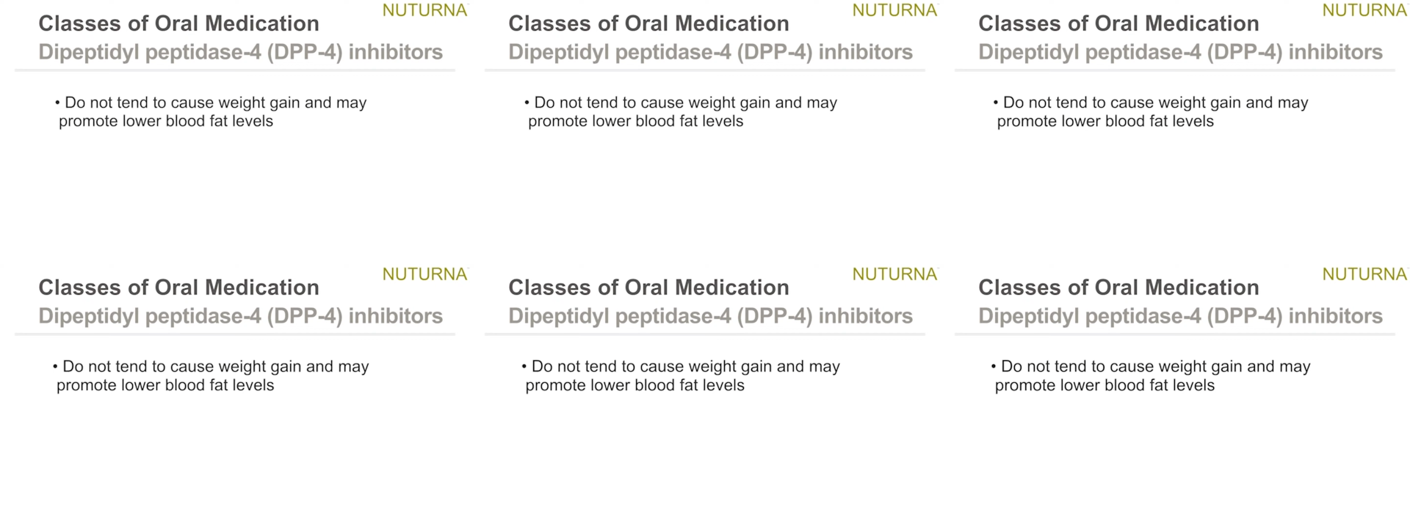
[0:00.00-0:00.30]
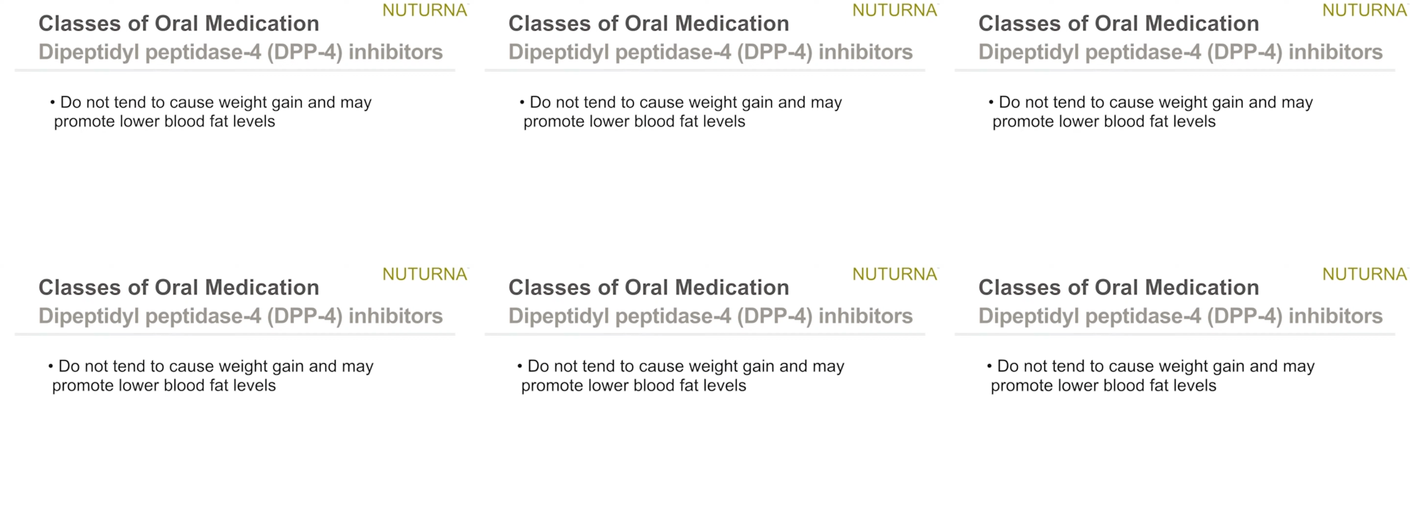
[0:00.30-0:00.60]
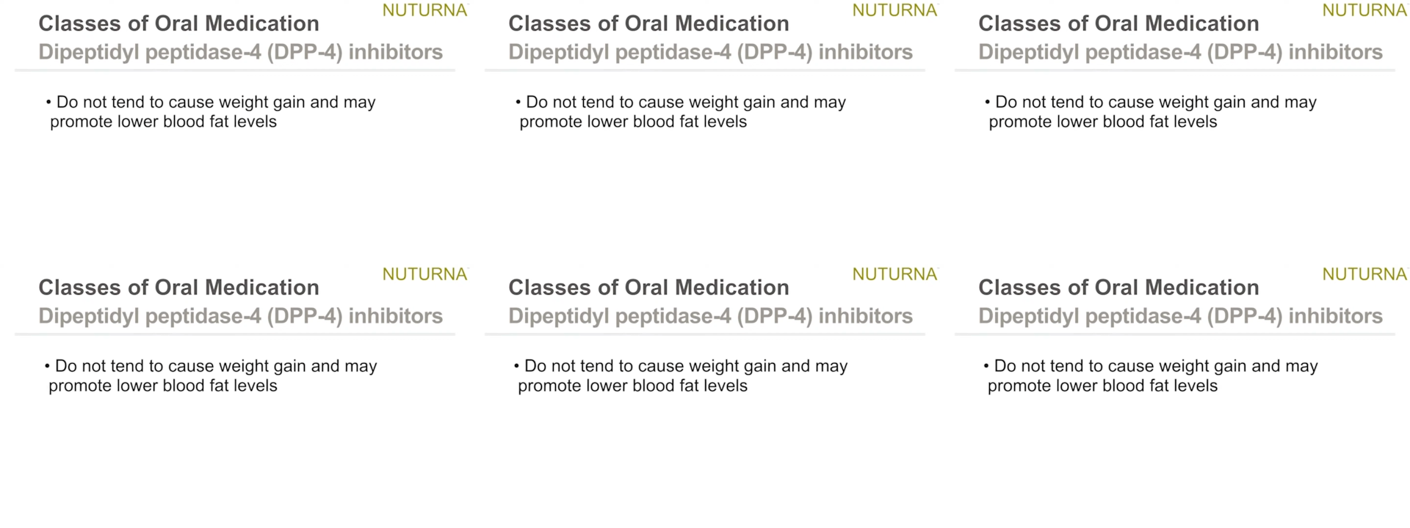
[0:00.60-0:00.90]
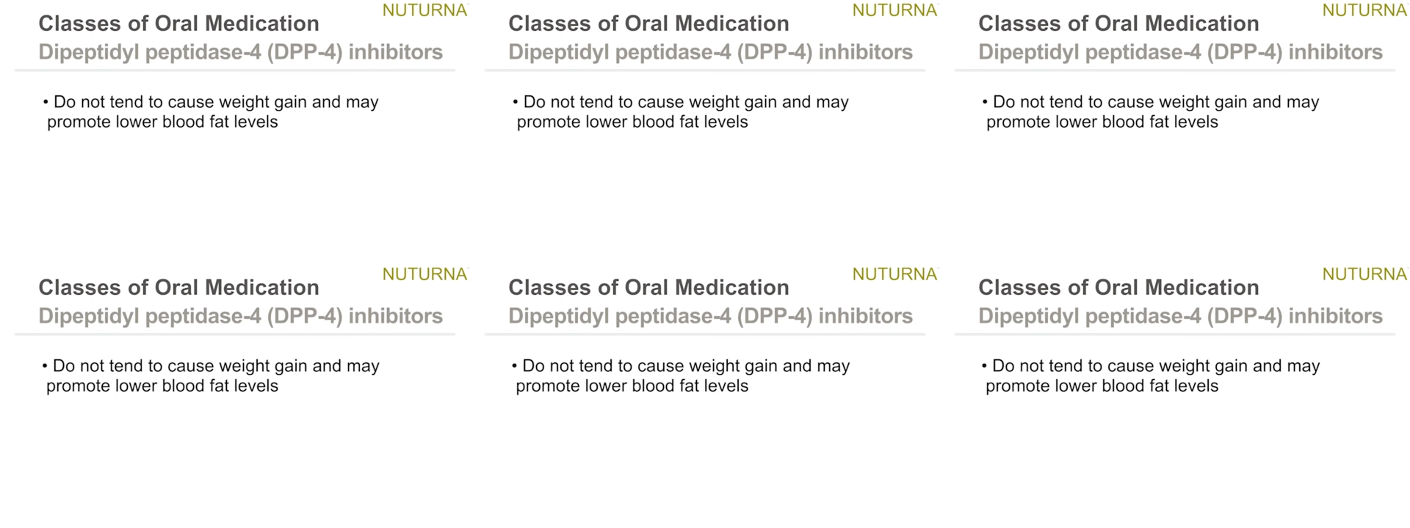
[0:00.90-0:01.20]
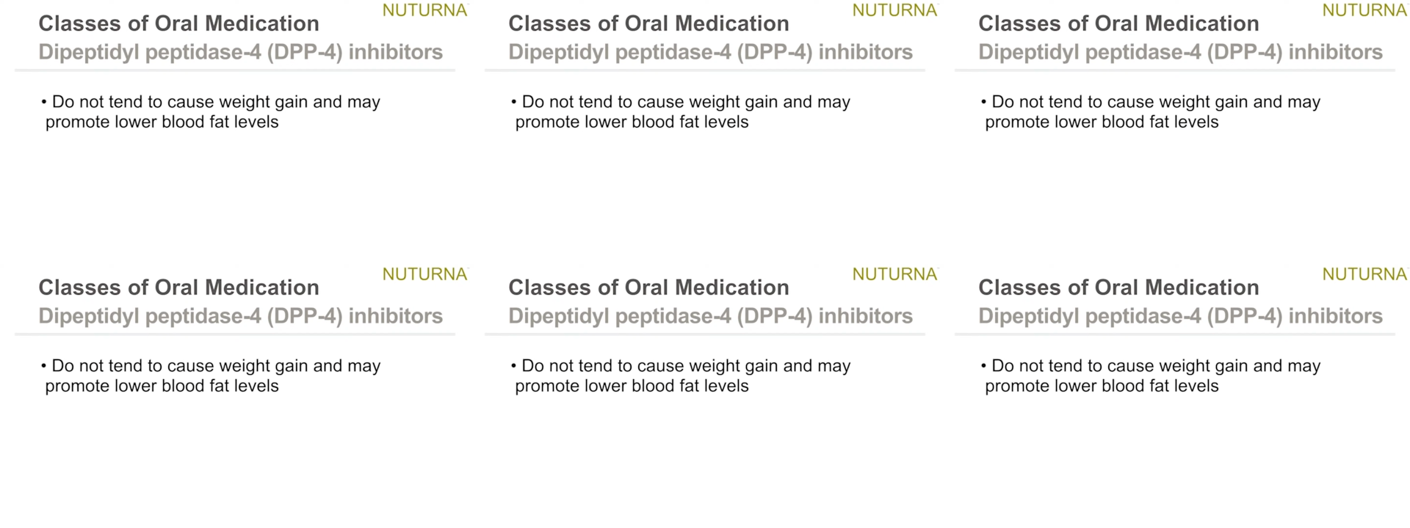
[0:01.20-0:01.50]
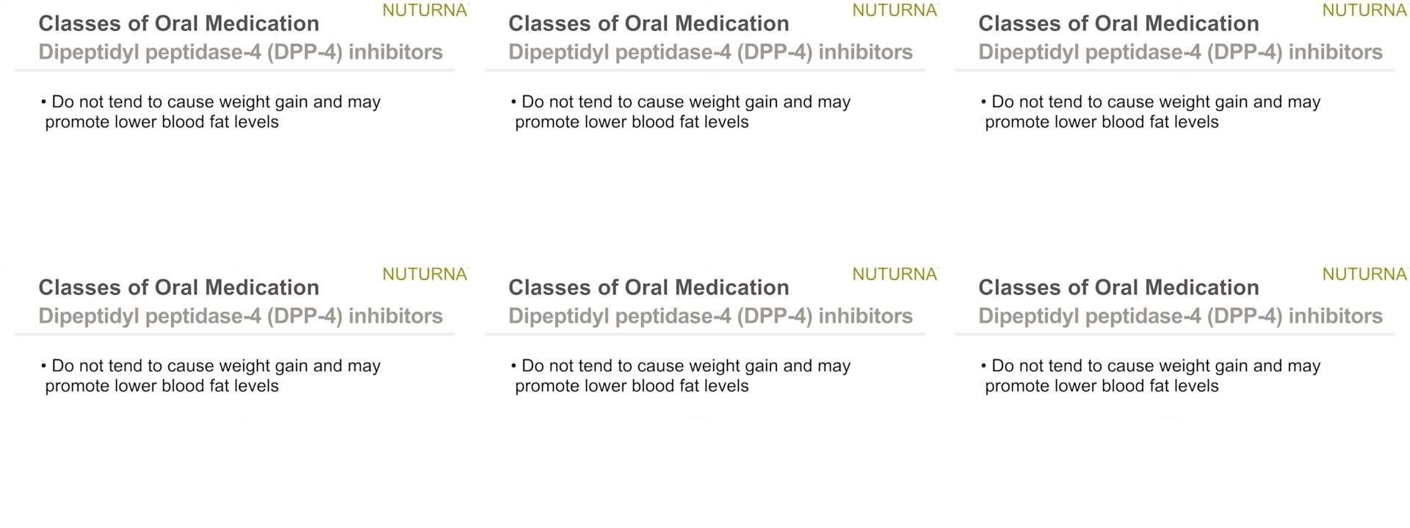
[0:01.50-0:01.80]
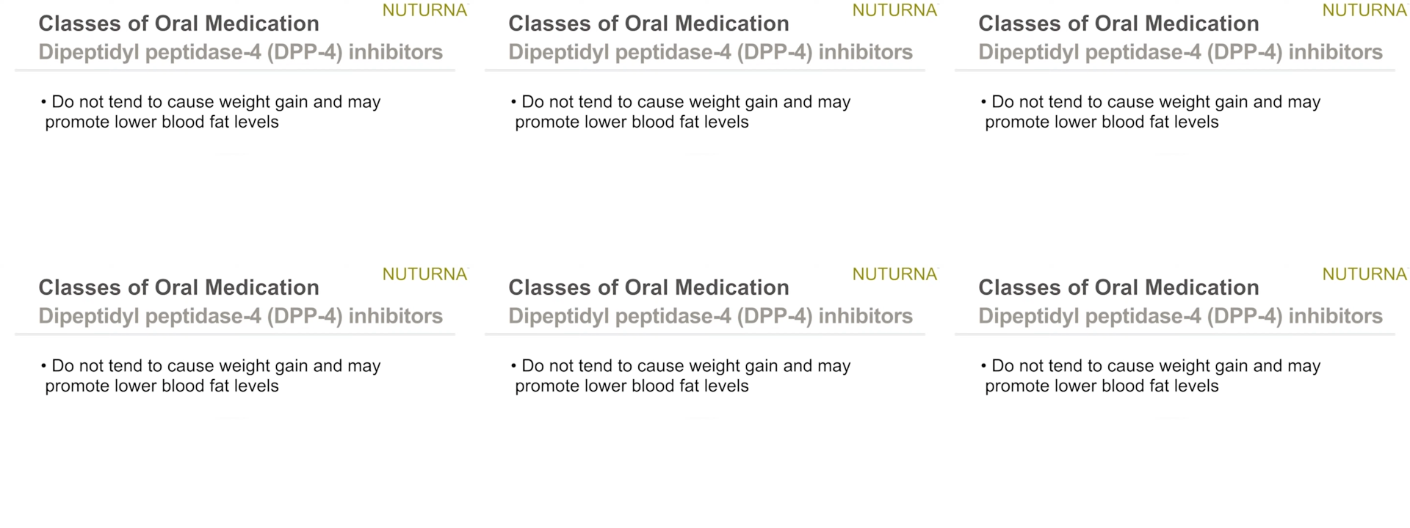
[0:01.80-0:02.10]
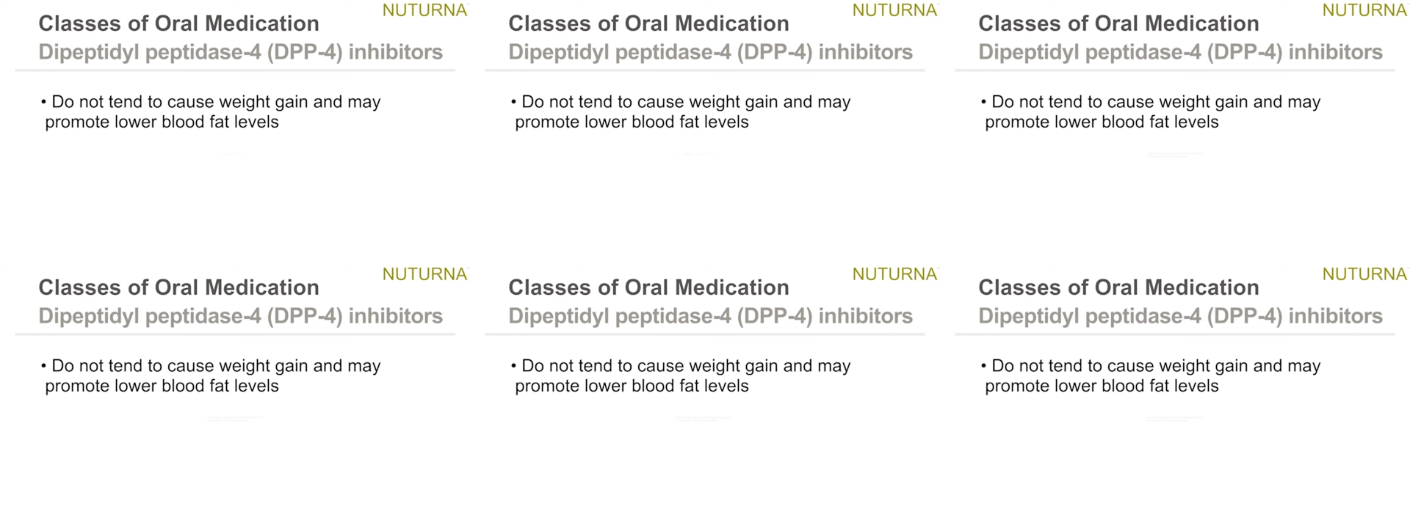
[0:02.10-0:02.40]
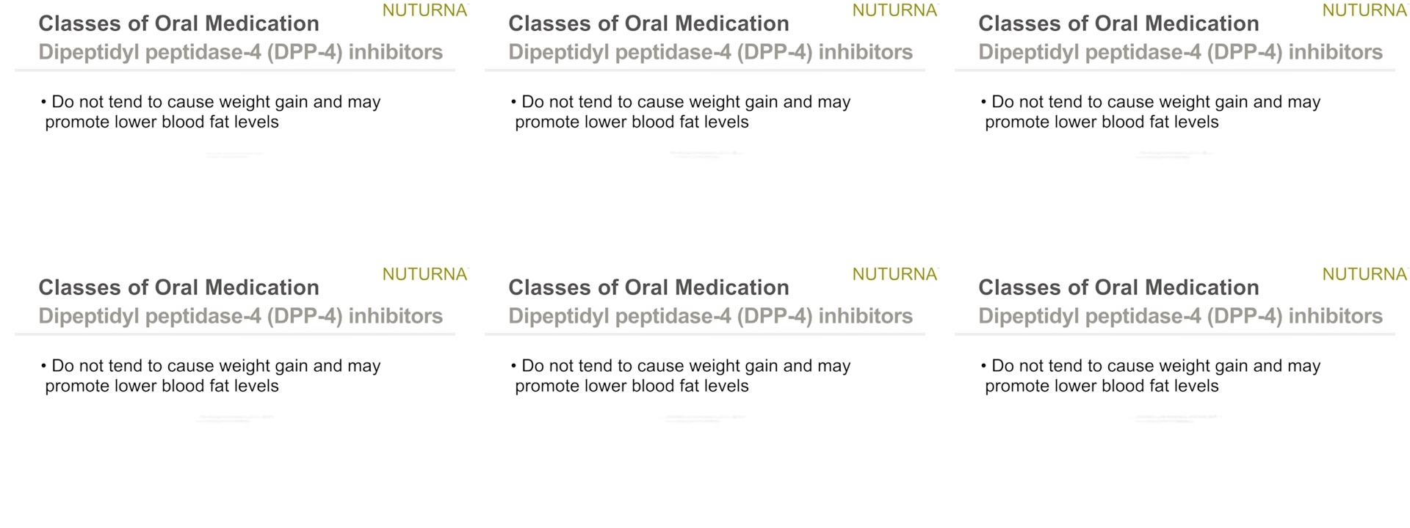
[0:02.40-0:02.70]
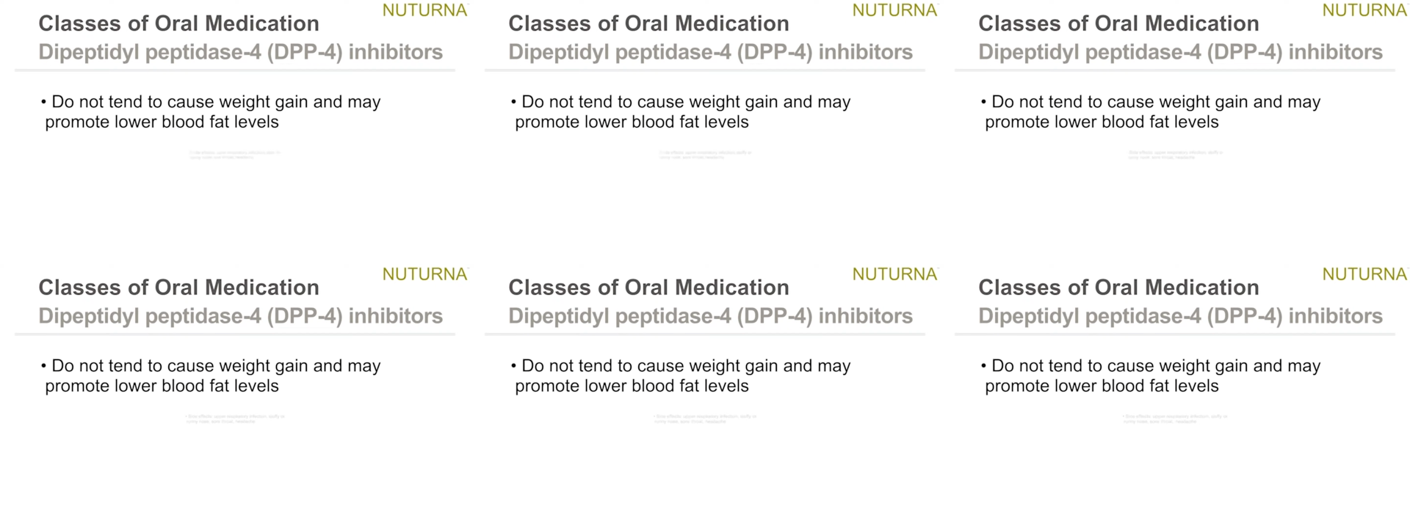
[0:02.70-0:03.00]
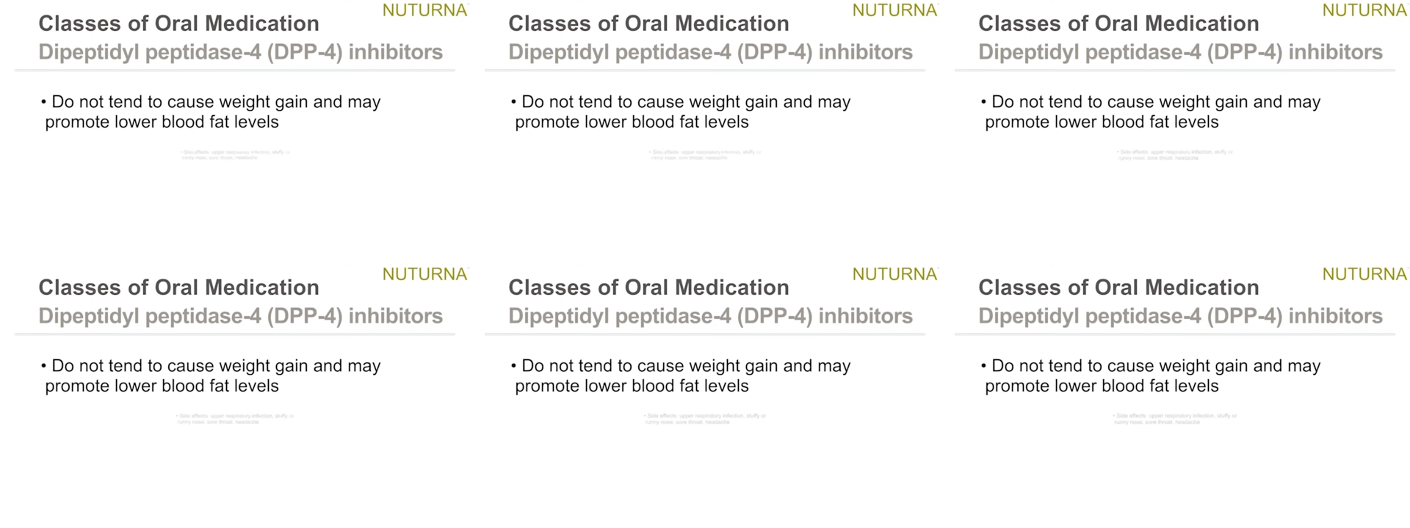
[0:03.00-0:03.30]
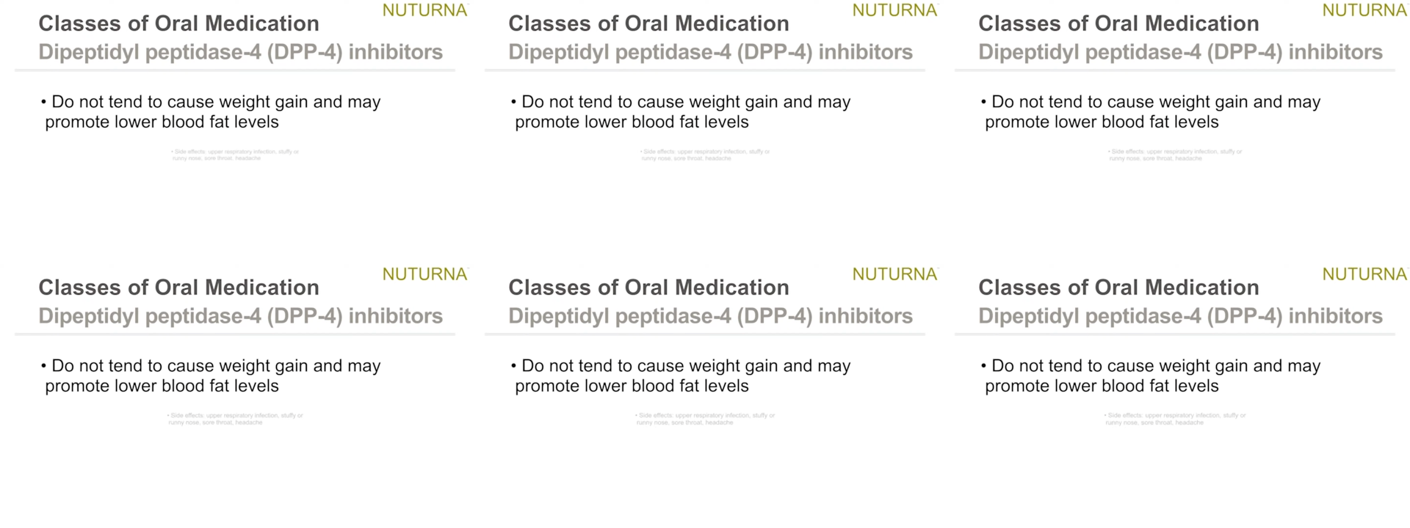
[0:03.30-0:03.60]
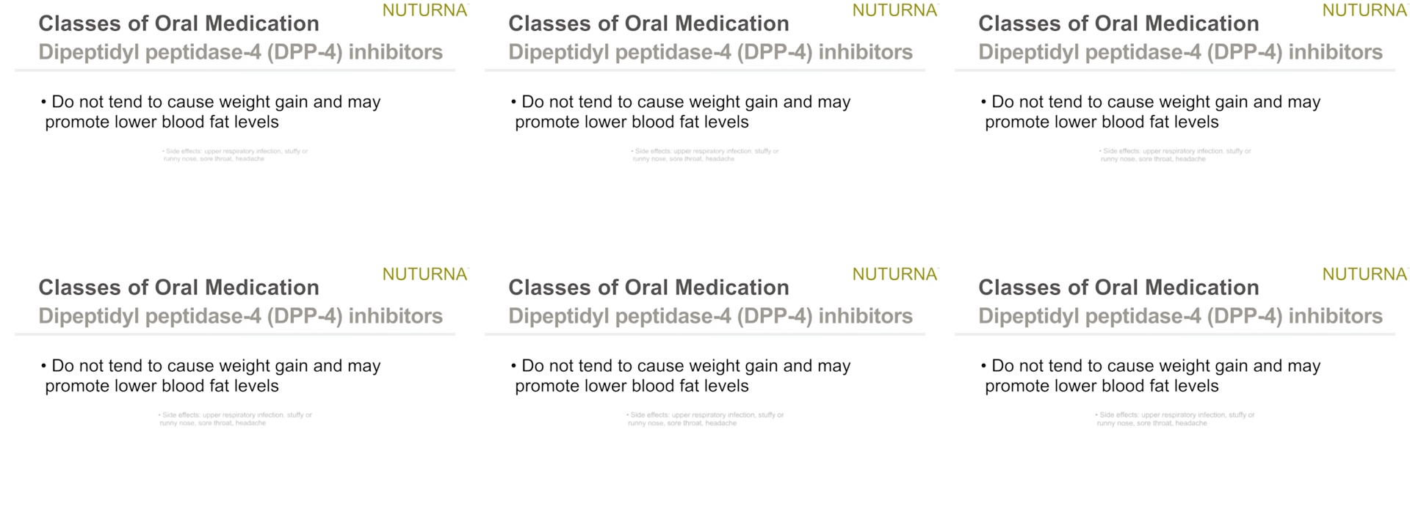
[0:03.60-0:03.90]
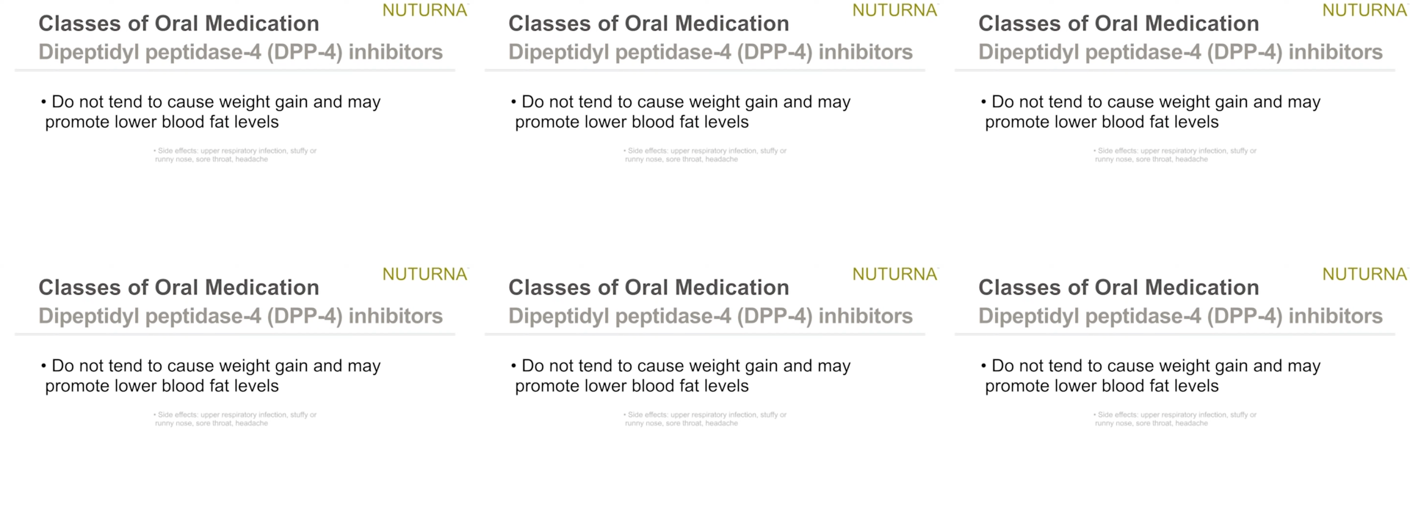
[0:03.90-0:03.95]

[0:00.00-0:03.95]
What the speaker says: (no speaker visible)